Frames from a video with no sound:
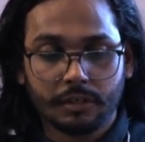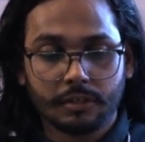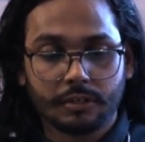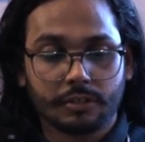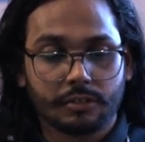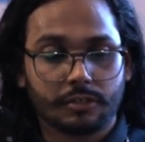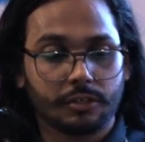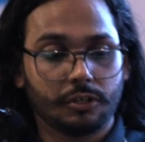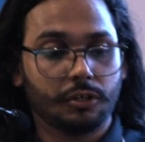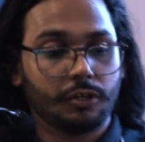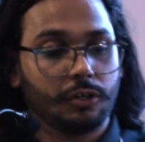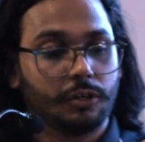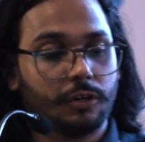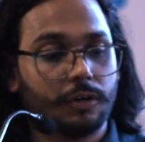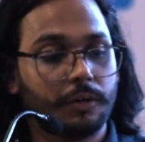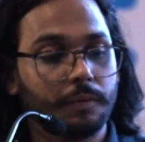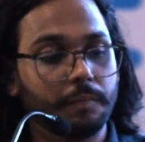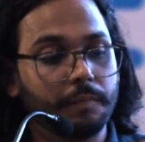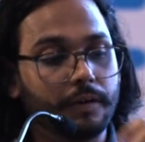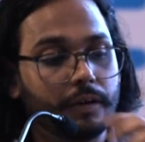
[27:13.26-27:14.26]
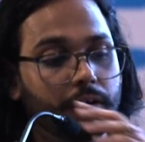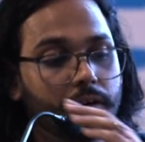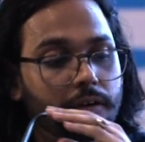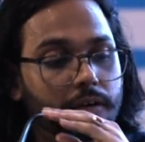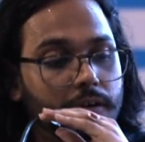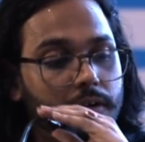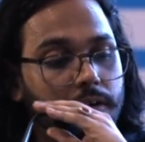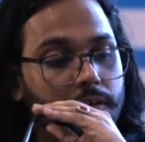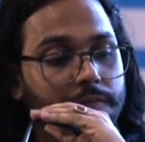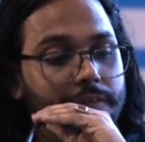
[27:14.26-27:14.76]
So
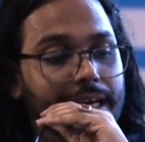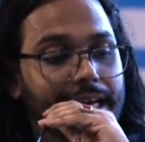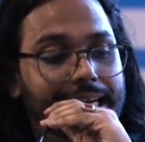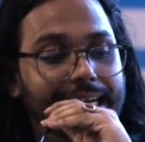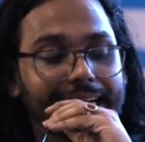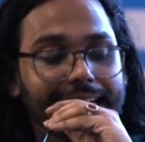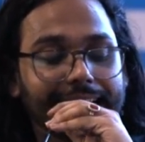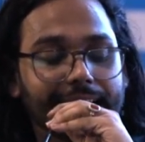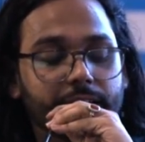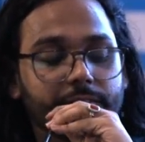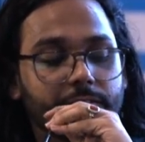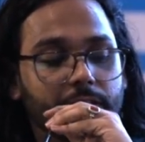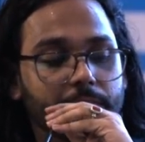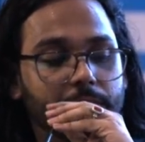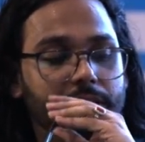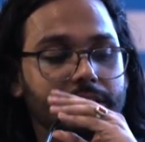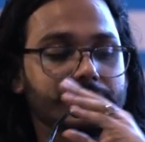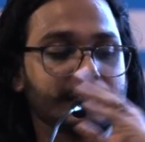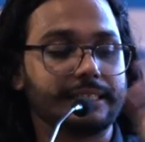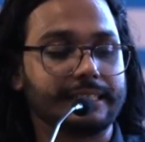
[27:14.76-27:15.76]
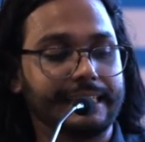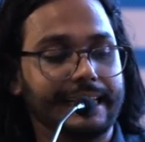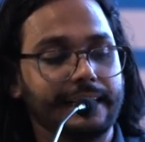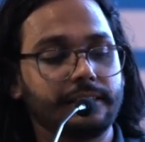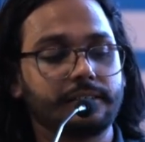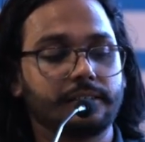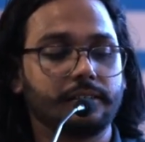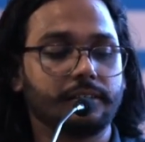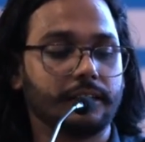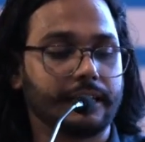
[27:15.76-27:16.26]
we are reading it from the
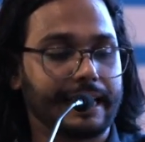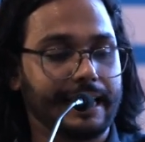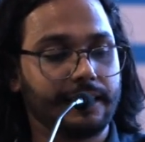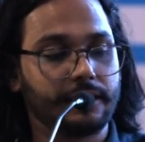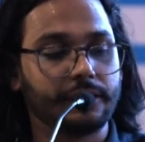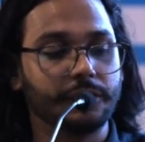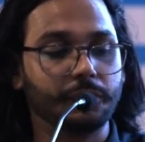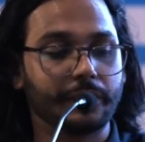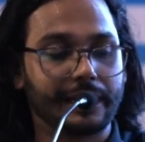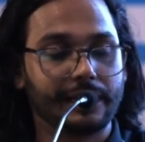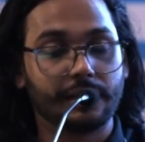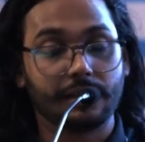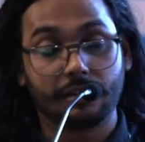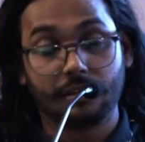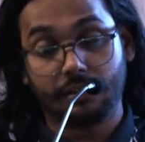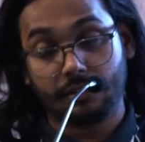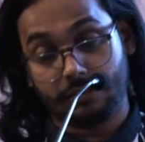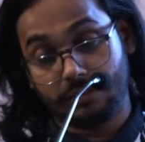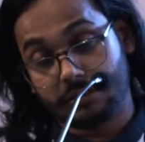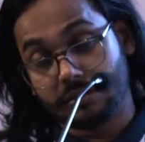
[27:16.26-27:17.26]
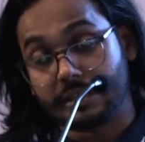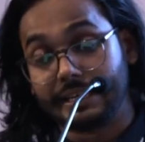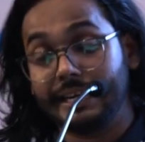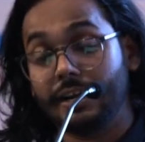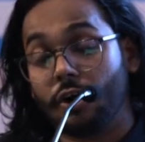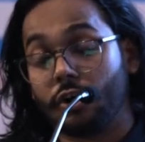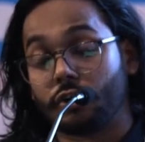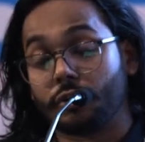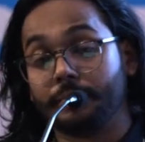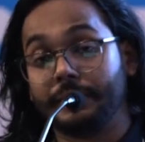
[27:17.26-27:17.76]
GCS. Again, you can still
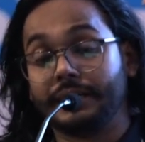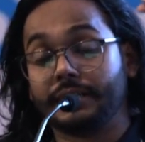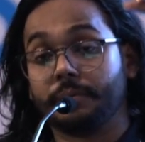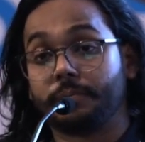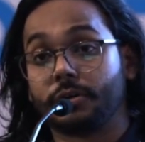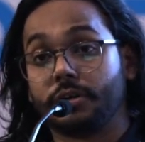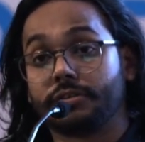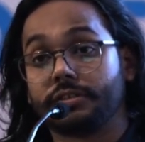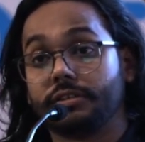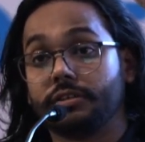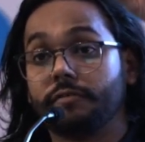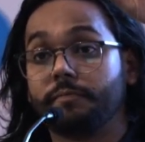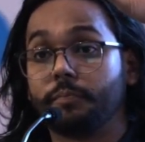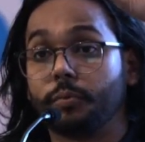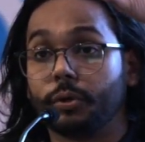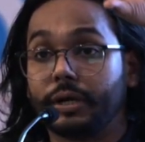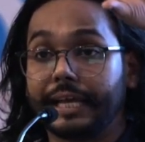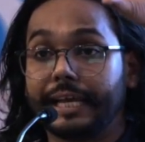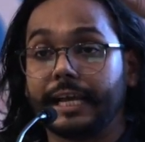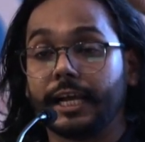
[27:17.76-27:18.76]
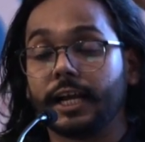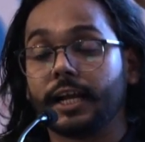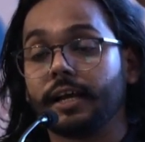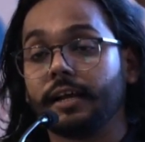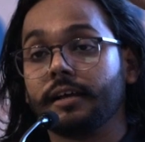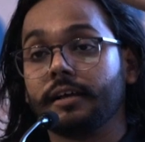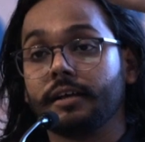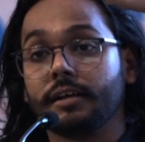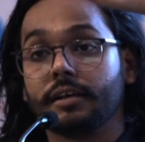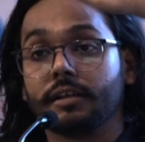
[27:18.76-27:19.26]
automate the process of putting
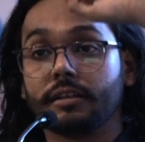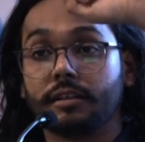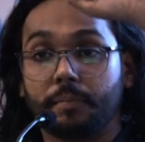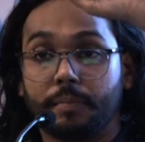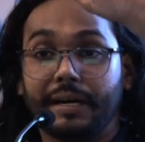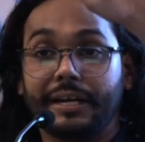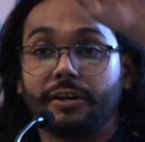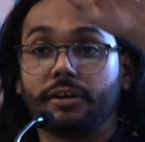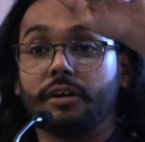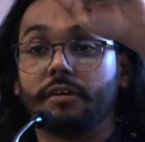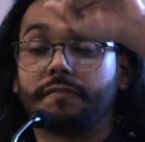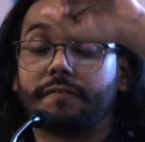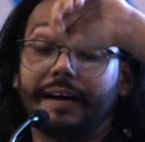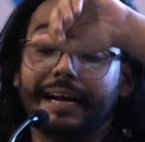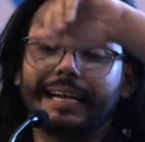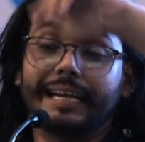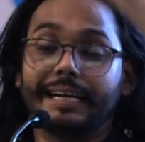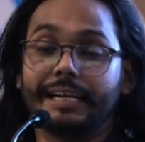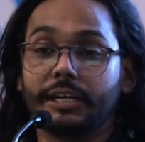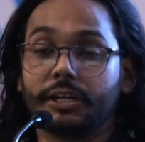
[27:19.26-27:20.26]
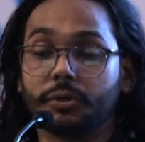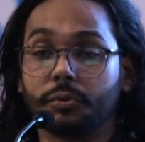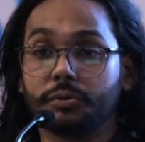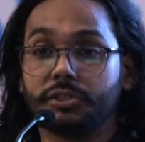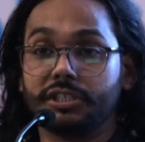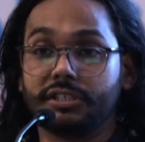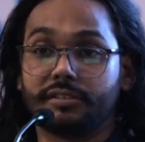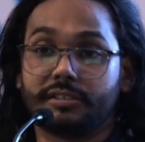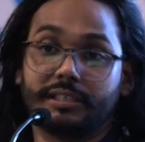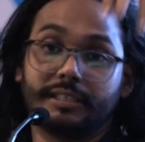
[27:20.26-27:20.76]
the particular file into
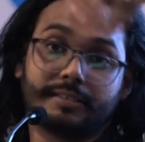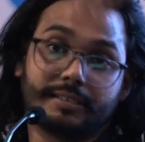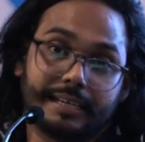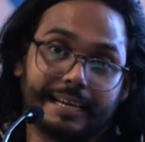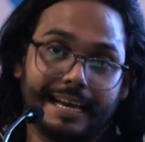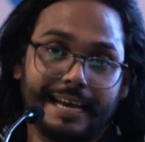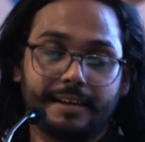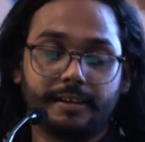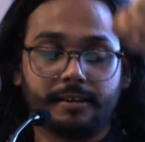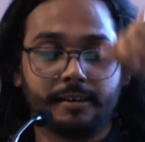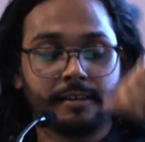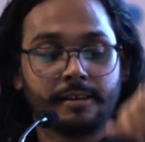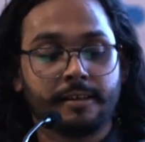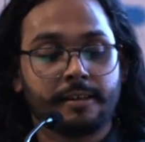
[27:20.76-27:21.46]
GCS again.